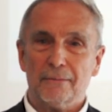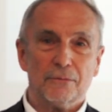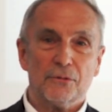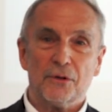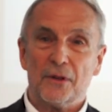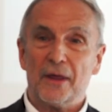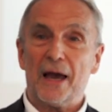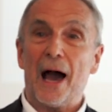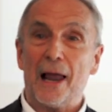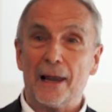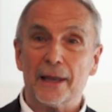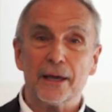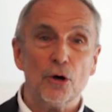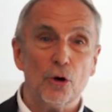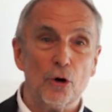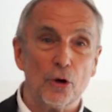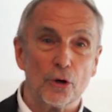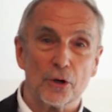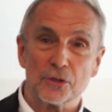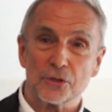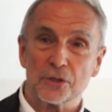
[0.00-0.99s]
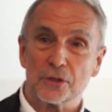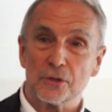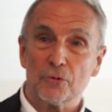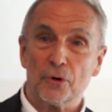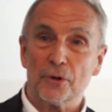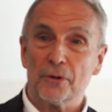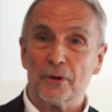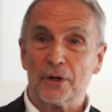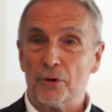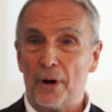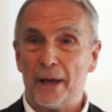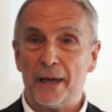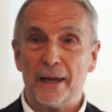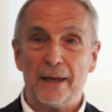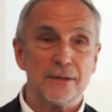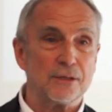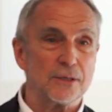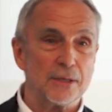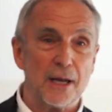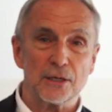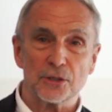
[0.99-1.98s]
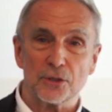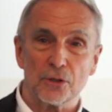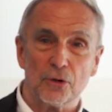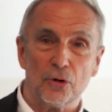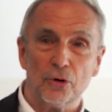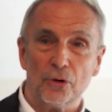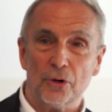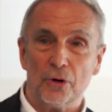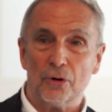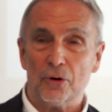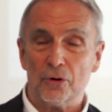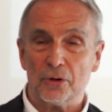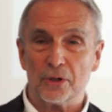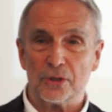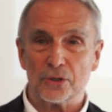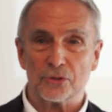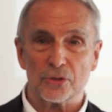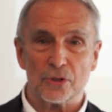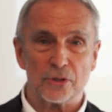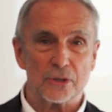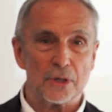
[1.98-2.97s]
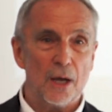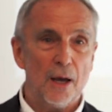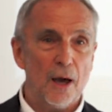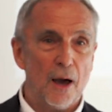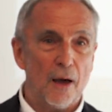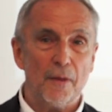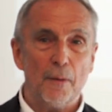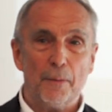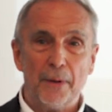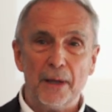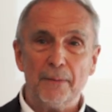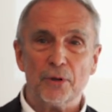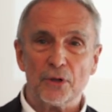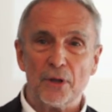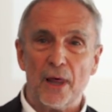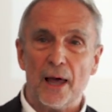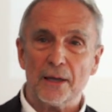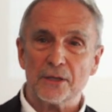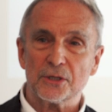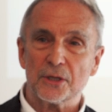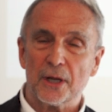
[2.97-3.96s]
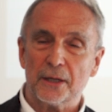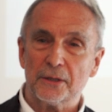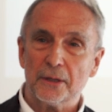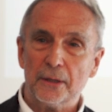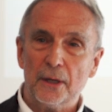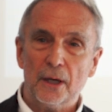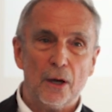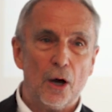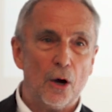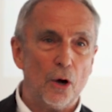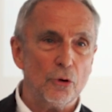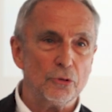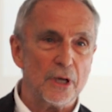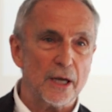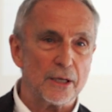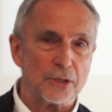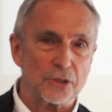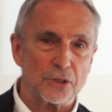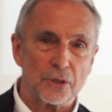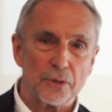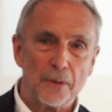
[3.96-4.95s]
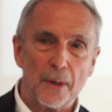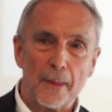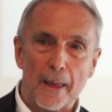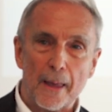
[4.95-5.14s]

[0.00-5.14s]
to the Halley Orchestra, one of the great international orchestras, and the people there said, oh yes,